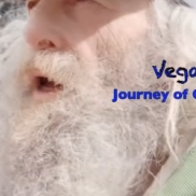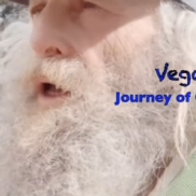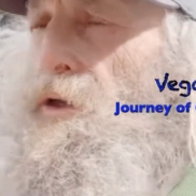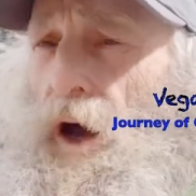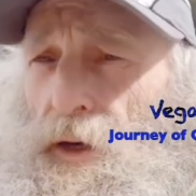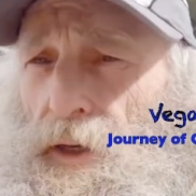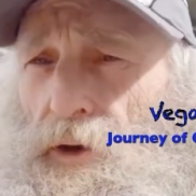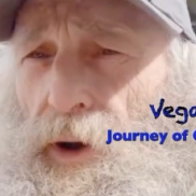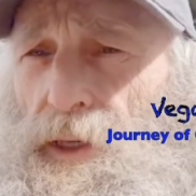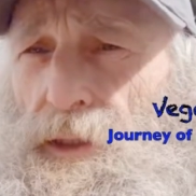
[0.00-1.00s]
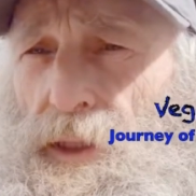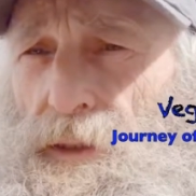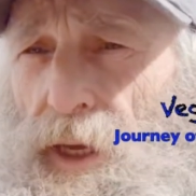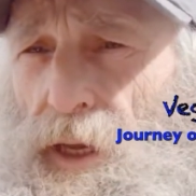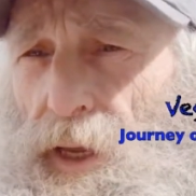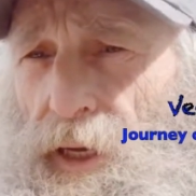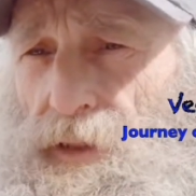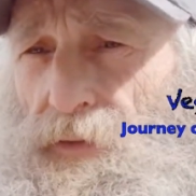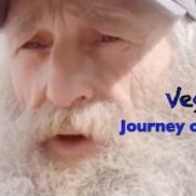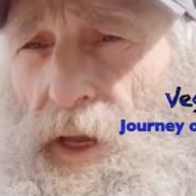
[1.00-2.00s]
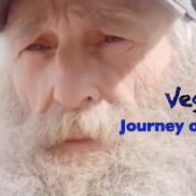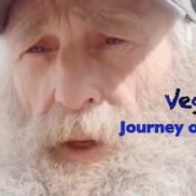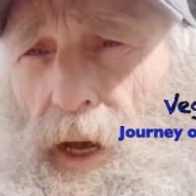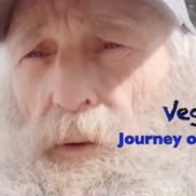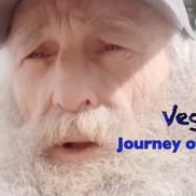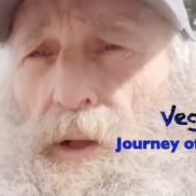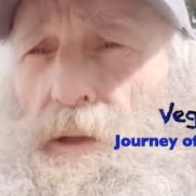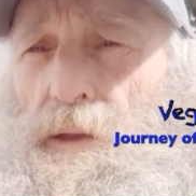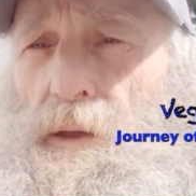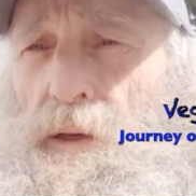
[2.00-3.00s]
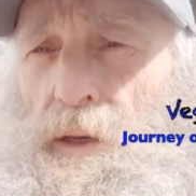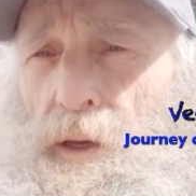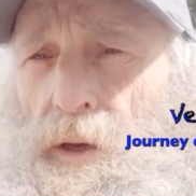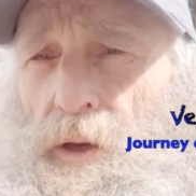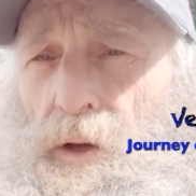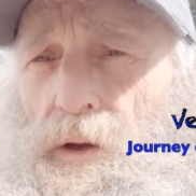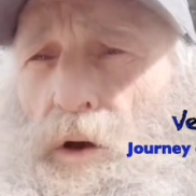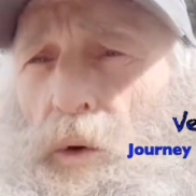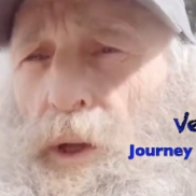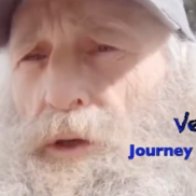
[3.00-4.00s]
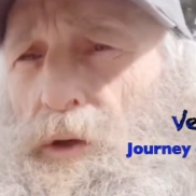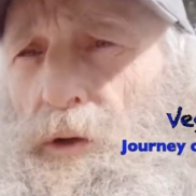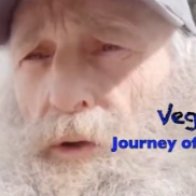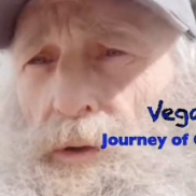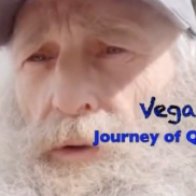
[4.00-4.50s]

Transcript: not in great detail as of yet, but I will go into